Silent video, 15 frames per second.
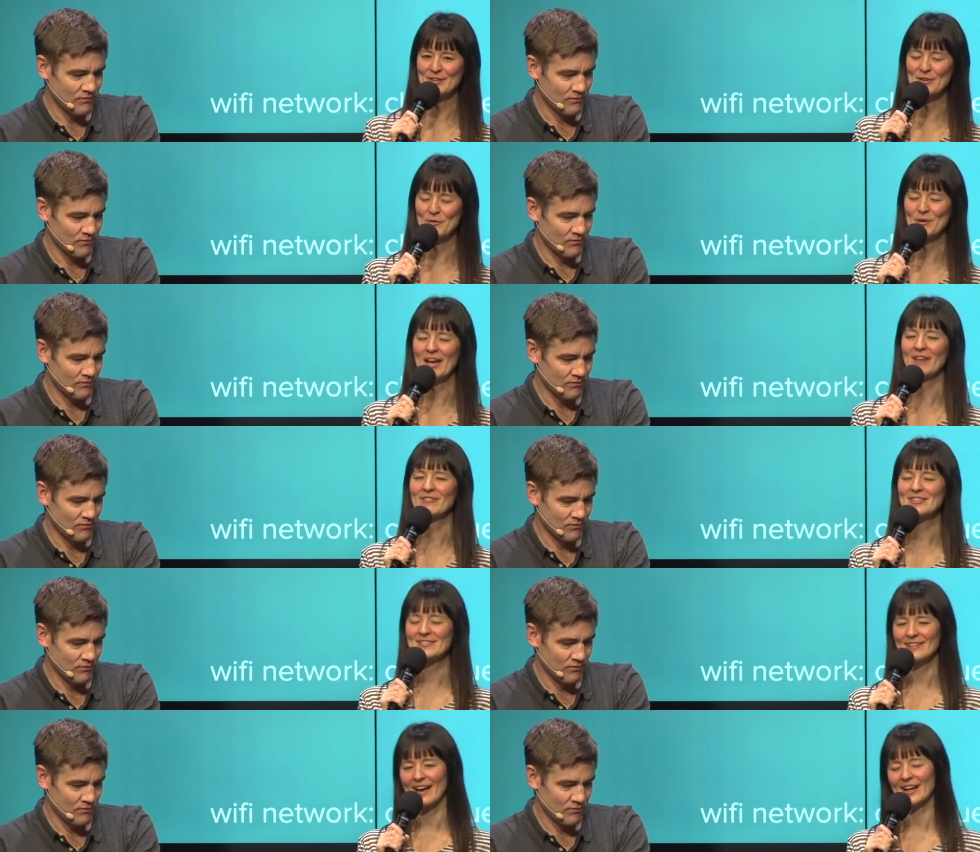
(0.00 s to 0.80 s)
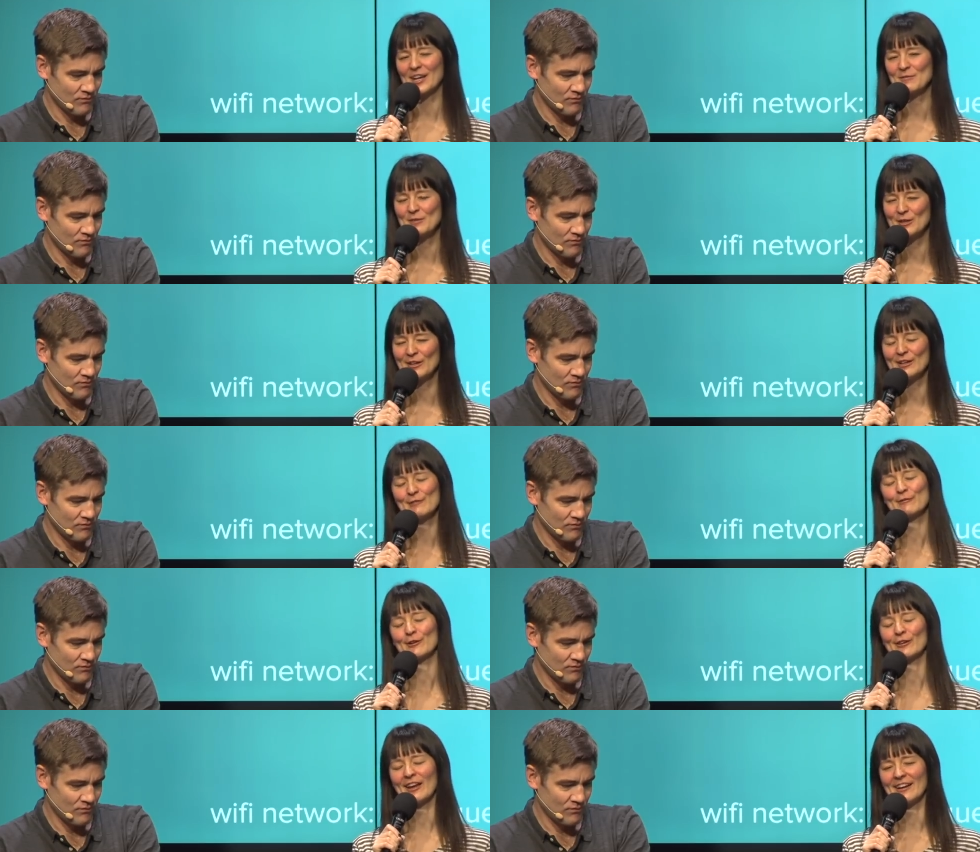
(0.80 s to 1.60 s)
Speaker 1: So we have the Slack community
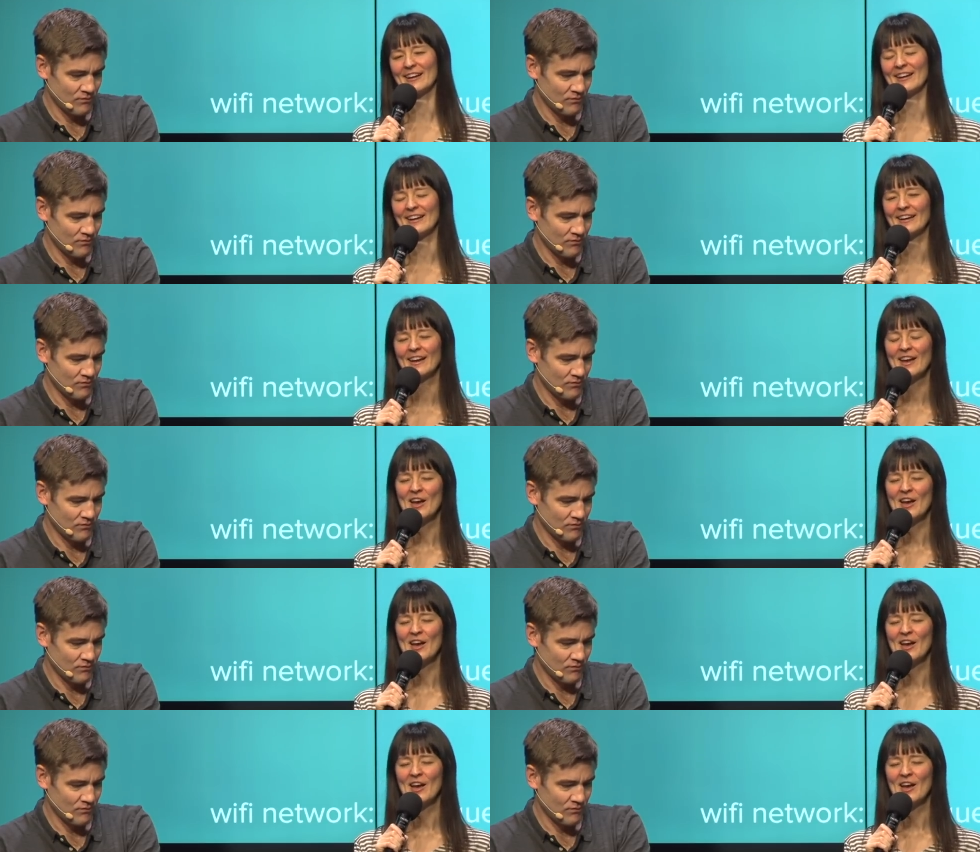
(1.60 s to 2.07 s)
for Lightning.